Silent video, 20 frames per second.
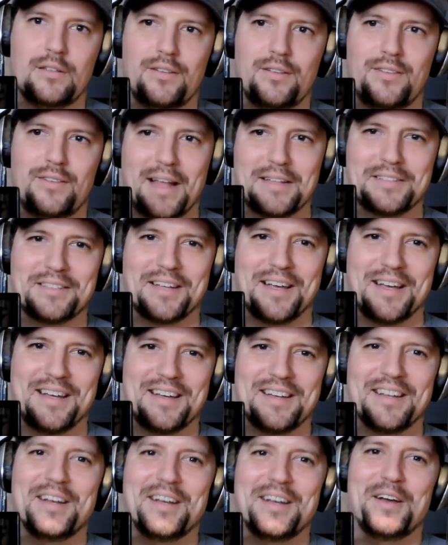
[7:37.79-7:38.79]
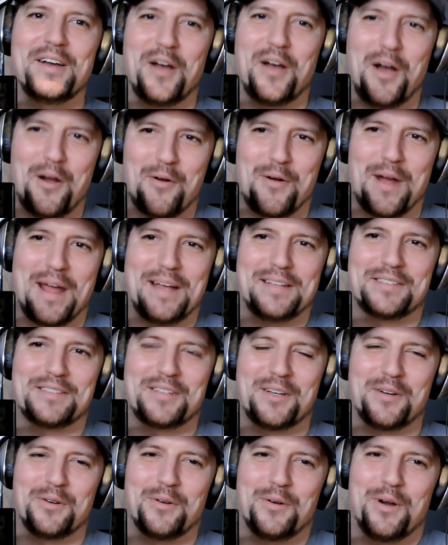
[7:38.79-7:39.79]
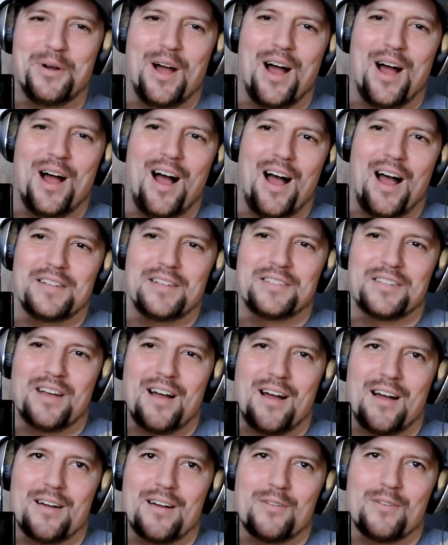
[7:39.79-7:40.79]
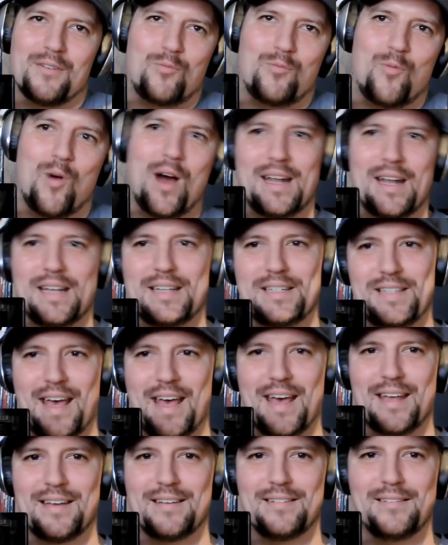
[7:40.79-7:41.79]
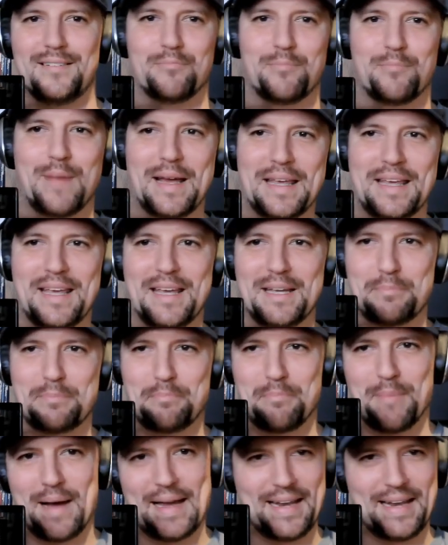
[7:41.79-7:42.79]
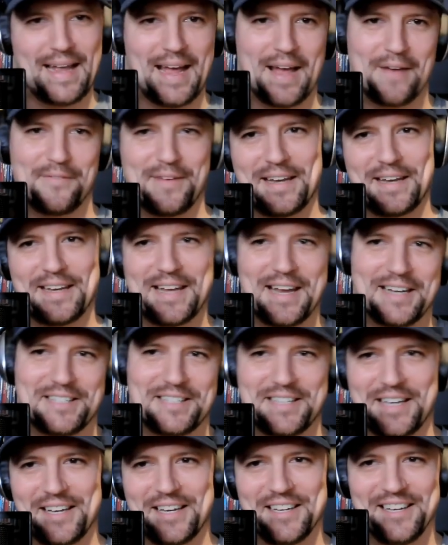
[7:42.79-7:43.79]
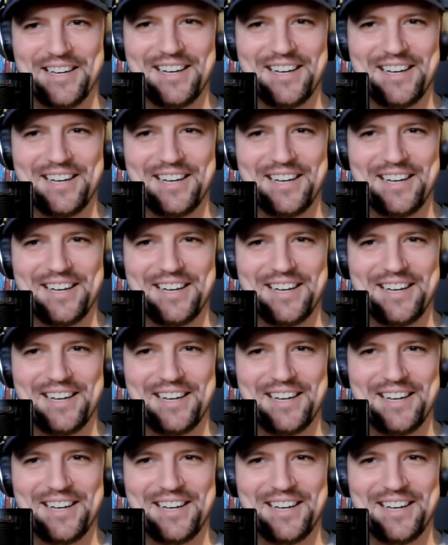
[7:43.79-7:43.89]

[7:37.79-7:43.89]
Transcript: That's like all right, so odds are one in ten my kid might have ADHD,